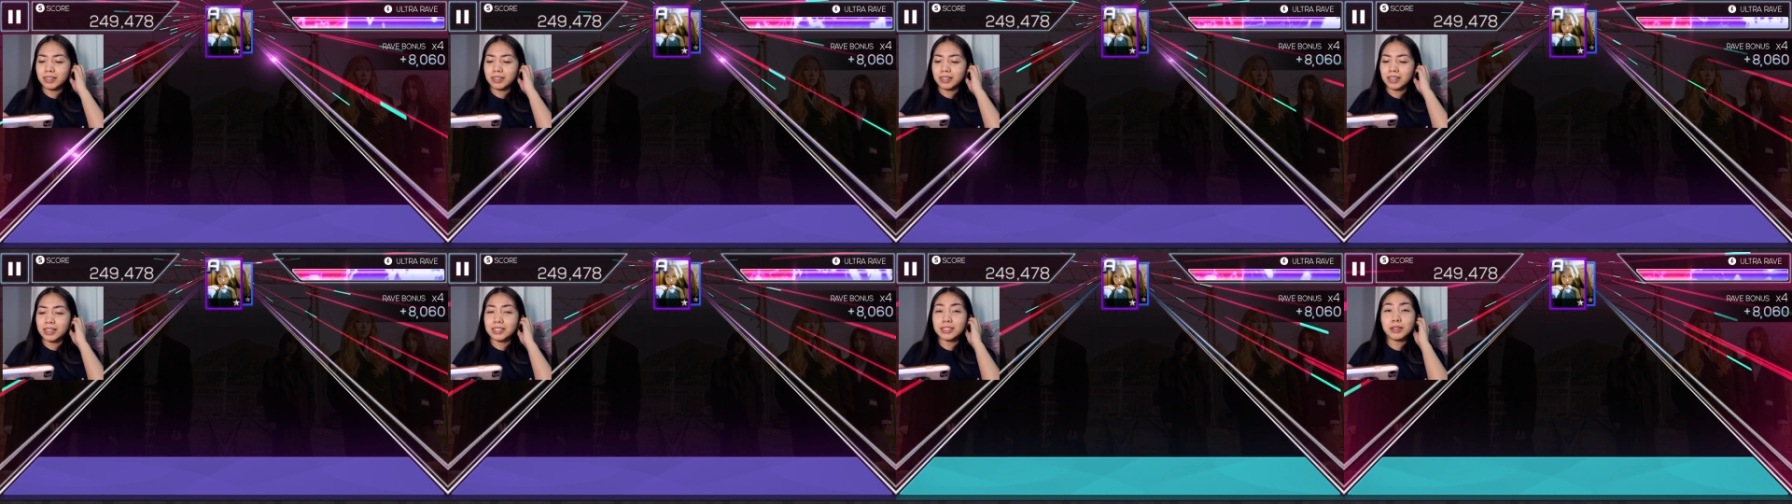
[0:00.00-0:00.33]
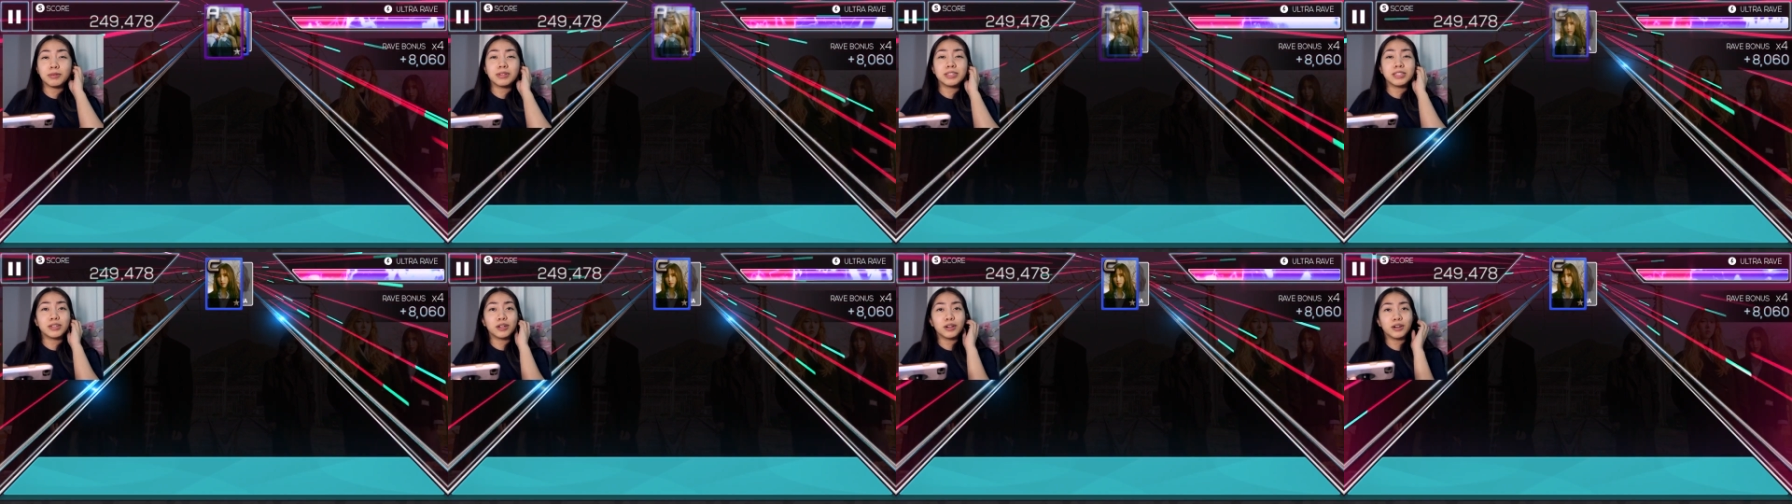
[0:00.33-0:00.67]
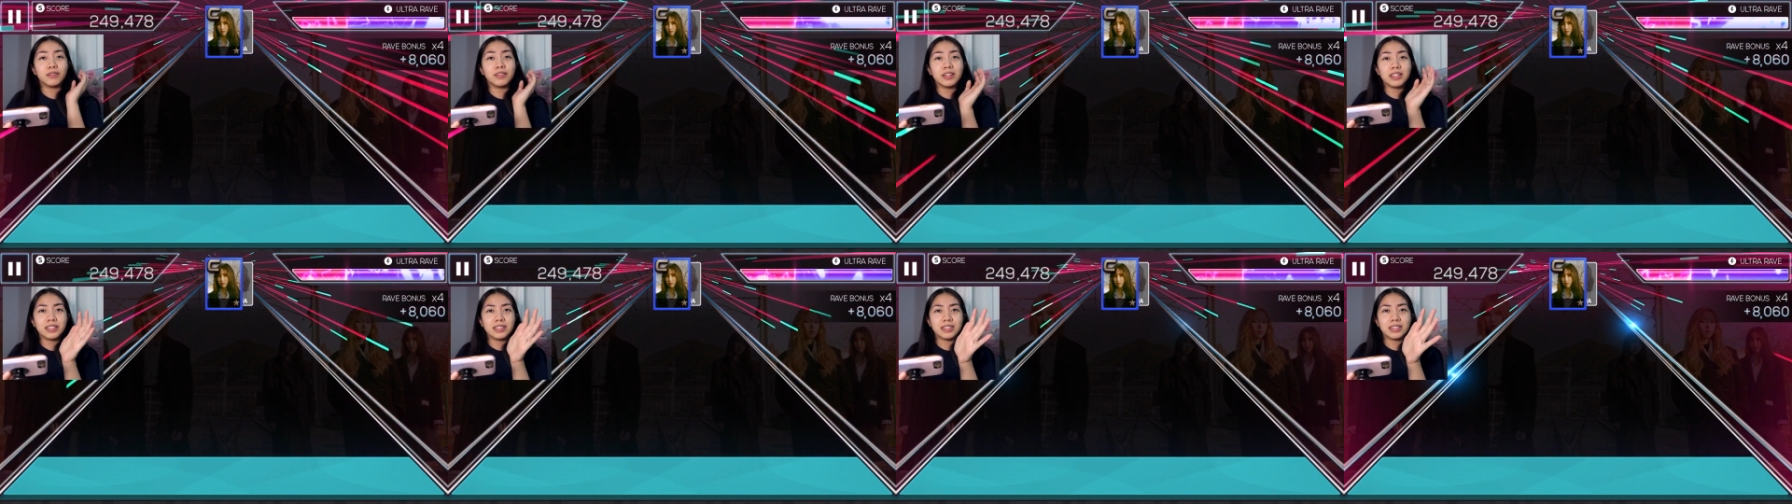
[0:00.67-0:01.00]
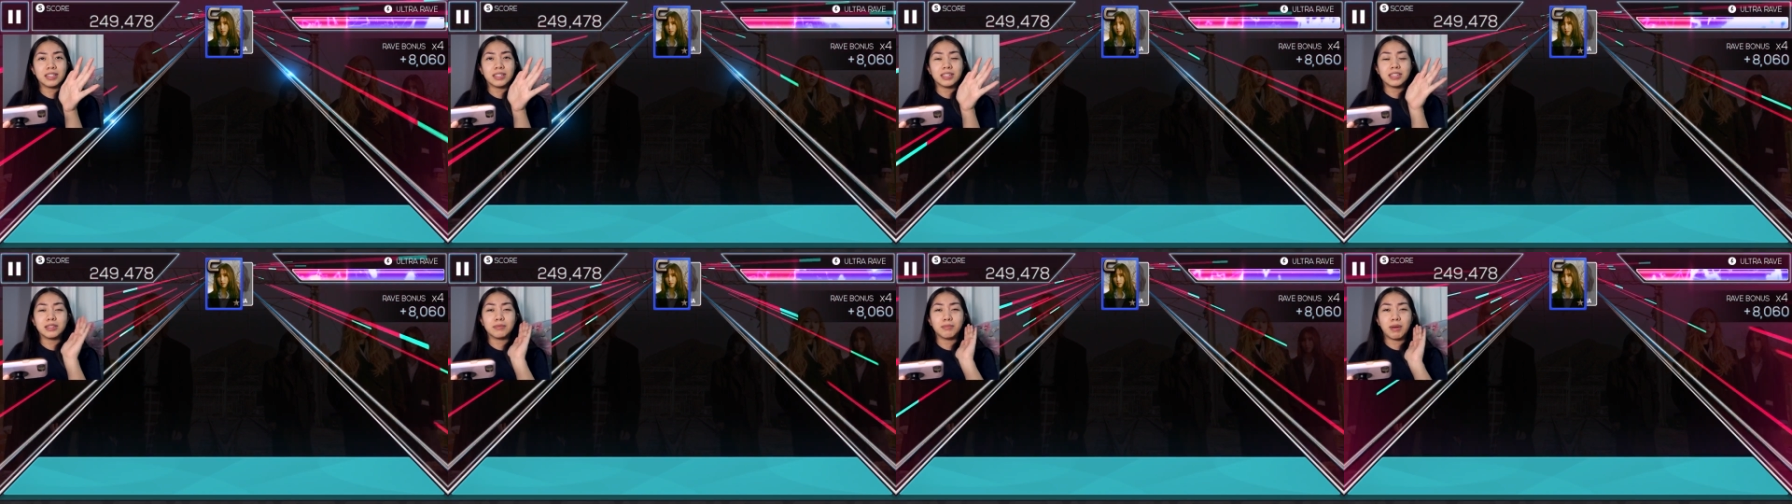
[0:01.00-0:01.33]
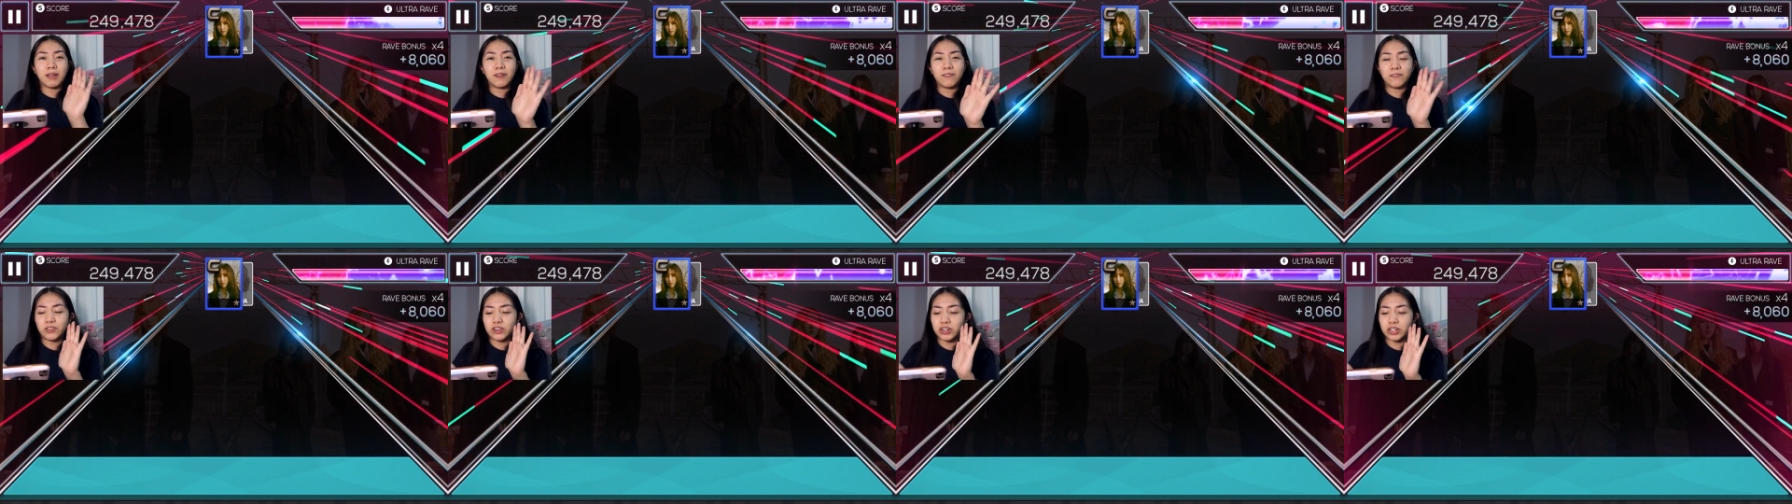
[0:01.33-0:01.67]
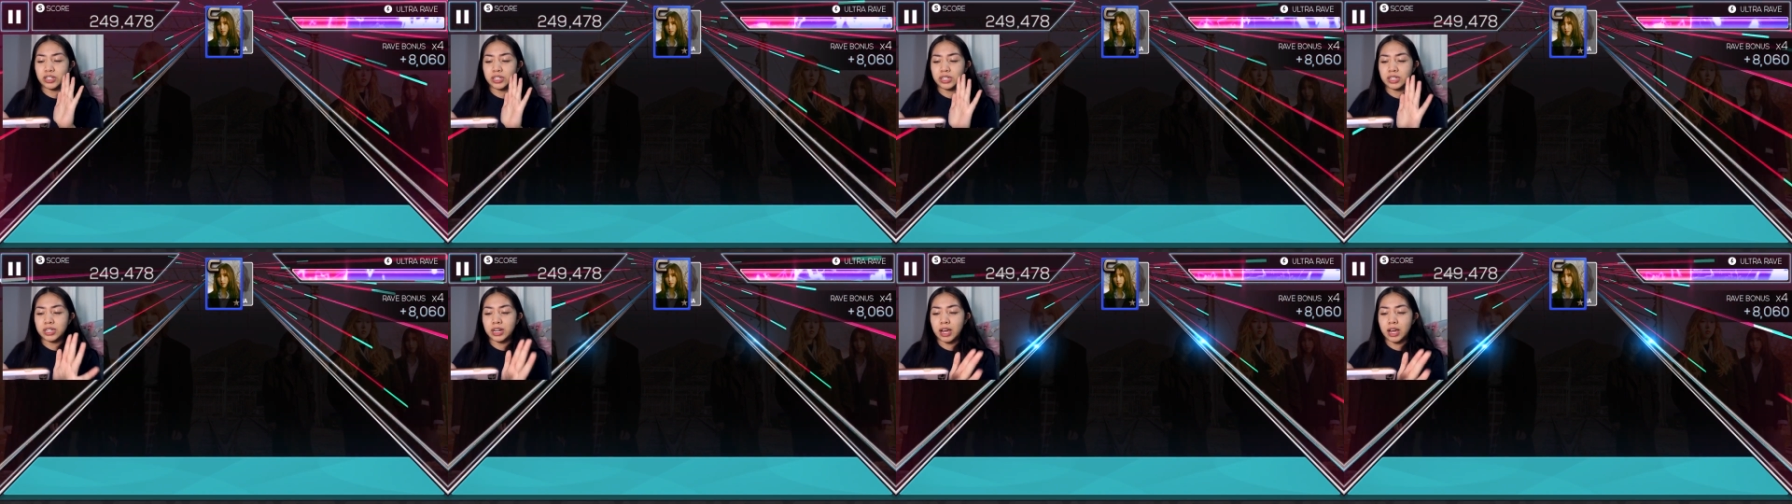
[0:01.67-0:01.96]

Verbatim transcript: because I was nervous, this is my first